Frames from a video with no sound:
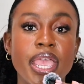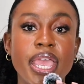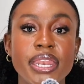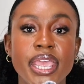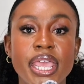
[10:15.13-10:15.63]

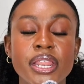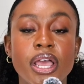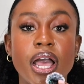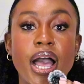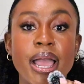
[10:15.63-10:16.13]
And
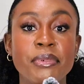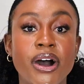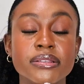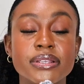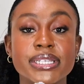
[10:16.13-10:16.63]
then I'm
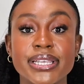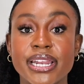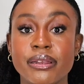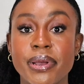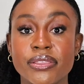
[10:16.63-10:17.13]
also
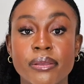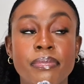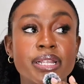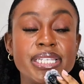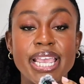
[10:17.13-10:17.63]
excited about the
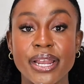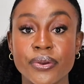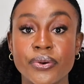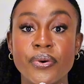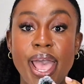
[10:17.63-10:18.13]

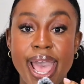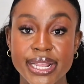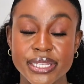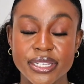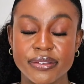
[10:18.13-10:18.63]
botanical
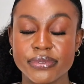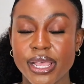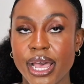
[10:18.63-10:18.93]
actives.